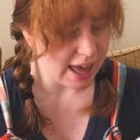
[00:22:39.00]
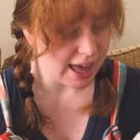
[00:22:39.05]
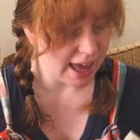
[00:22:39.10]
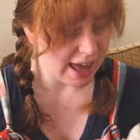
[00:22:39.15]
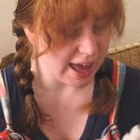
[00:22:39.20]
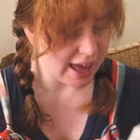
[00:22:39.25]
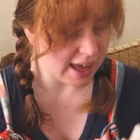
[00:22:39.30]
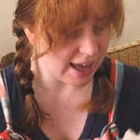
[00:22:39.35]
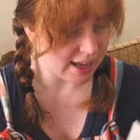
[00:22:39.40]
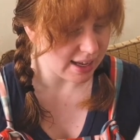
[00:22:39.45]

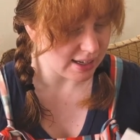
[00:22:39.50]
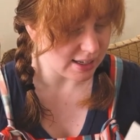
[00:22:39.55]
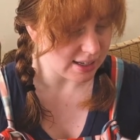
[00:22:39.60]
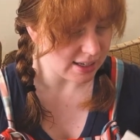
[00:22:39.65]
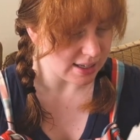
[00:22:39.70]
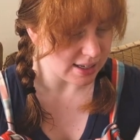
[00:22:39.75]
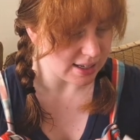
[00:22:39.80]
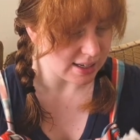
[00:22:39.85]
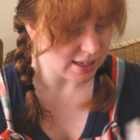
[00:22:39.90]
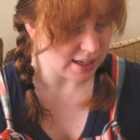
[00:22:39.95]

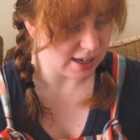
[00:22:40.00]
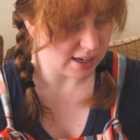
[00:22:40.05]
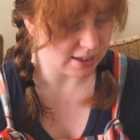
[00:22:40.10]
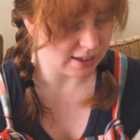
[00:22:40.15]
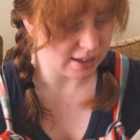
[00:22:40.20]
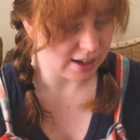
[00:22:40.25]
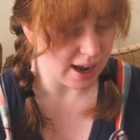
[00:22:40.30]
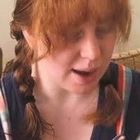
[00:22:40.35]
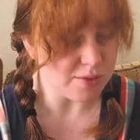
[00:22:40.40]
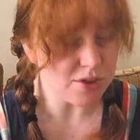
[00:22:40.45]
And
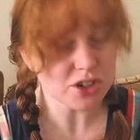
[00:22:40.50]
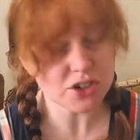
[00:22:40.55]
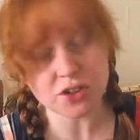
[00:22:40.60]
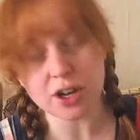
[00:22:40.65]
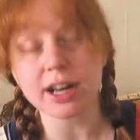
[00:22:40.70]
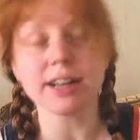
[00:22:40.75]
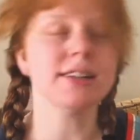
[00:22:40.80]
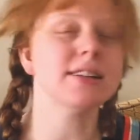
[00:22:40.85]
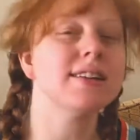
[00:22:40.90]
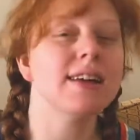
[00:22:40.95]
I'm just
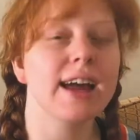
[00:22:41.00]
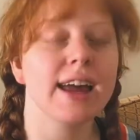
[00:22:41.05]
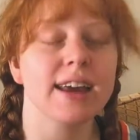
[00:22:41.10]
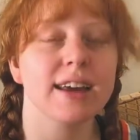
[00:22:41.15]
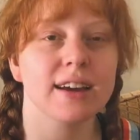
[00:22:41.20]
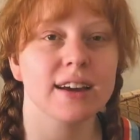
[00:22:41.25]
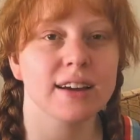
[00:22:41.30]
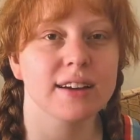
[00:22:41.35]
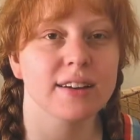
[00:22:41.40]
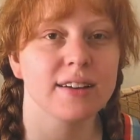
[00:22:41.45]
trying to
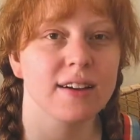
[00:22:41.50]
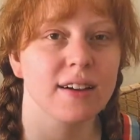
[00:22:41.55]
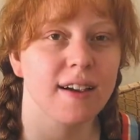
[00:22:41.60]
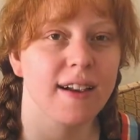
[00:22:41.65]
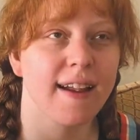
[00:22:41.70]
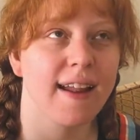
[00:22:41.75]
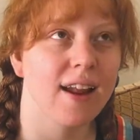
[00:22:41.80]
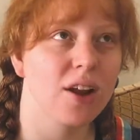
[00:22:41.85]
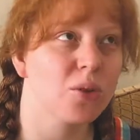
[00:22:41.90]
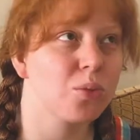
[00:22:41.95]
like
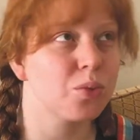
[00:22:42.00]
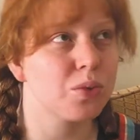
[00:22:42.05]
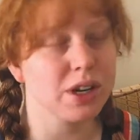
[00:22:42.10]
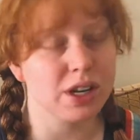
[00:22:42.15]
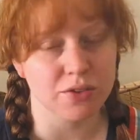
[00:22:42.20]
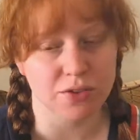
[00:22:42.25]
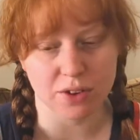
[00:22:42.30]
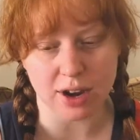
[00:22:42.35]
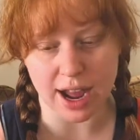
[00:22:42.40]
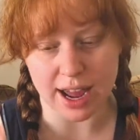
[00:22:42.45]
read
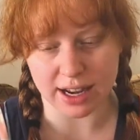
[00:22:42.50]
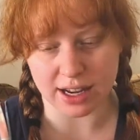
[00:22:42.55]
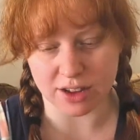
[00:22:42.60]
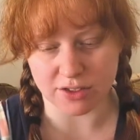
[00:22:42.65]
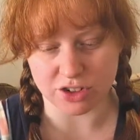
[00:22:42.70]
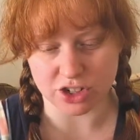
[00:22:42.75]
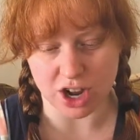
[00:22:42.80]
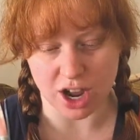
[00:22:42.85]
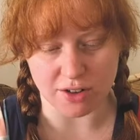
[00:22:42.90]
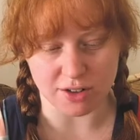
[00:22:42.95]
a variety
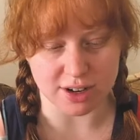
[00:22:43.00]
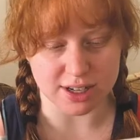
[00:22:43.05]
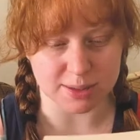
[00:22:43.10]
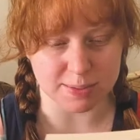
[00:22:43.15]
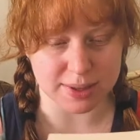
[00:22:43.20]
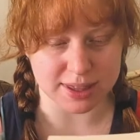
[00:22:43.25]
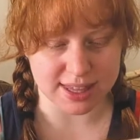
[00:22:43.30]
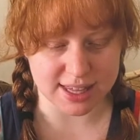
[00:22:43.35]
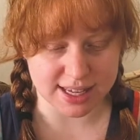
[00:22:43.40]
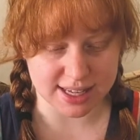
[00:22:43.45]
of genres,
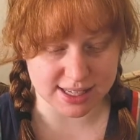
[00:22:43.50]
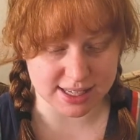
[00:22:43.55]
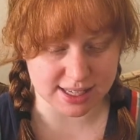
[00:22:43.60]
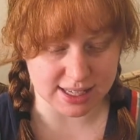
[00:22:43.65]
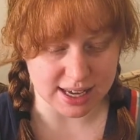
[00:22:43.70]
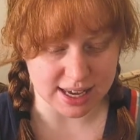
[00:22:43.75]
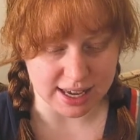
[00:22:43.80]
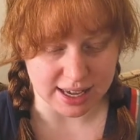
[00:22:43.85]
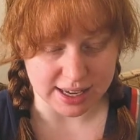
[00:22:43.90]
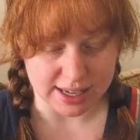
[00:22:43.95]
but this
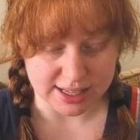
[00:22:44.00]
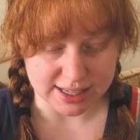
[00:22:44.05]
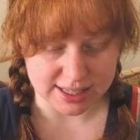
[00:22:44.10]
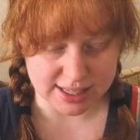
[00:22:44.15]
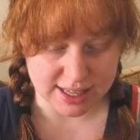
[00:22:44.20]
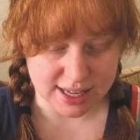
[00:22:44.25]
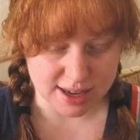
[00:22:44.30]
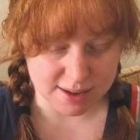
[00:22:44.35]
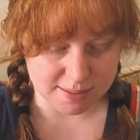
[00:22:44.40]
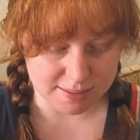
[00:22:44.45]

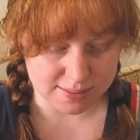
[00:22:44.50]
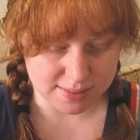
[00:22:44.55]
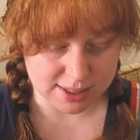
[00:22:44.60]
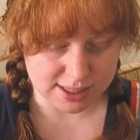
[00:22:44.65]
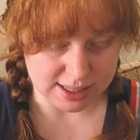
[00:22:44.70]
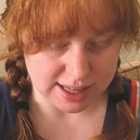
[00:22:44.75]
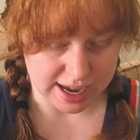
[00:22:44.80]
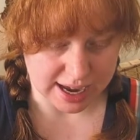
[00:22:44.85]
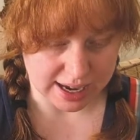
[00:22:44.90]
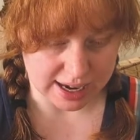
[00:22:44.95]
seems
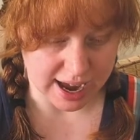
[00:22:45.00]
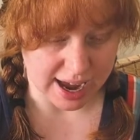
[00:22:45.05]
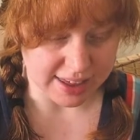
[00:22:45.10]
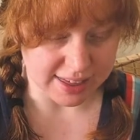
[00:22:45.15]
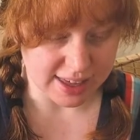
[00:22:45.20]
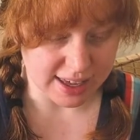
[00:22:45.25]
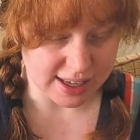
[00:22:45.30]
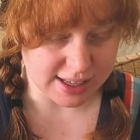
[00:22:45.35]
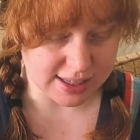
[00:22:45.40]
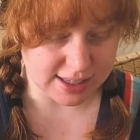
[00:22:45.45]
like,
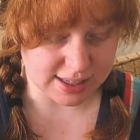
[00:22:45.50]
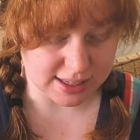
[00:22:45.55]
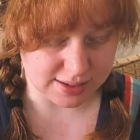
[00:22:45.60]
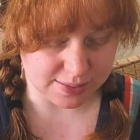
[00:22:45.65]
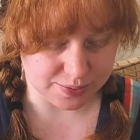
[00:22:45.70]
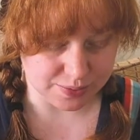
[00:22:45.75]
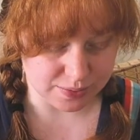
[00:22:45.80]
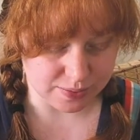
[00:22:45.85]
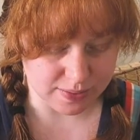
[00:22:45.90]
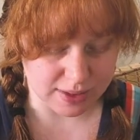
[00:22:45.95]

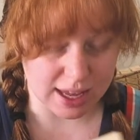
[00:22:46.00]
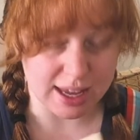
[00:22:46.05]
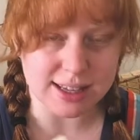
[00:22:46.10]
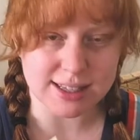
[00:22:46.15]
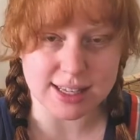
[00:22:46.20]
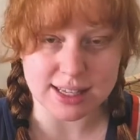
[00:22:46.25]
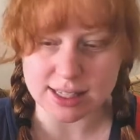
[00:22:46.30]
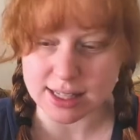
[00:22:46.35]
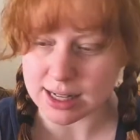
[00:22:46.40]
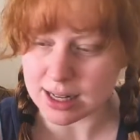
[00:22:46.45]
is
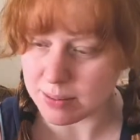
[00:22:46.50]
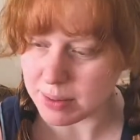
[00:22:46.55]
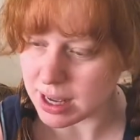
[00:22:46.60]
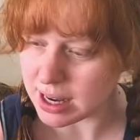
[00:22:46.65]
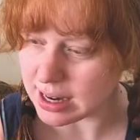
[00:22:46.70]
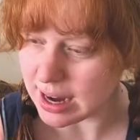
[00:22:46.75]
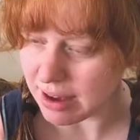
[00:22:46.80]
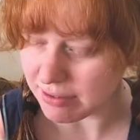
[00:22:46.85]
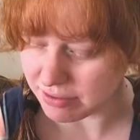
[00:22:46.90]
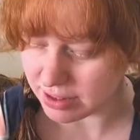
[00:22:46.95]
this gonna be a
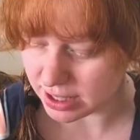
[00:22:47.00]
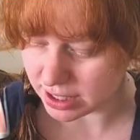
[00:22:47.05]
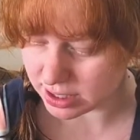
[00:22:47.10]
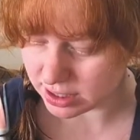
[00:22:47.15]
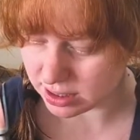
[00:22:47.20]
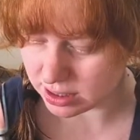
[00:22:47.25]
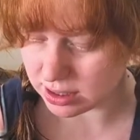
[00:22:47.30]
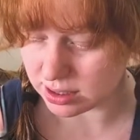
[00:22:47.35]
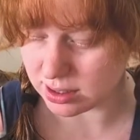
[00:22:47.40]
Netflix,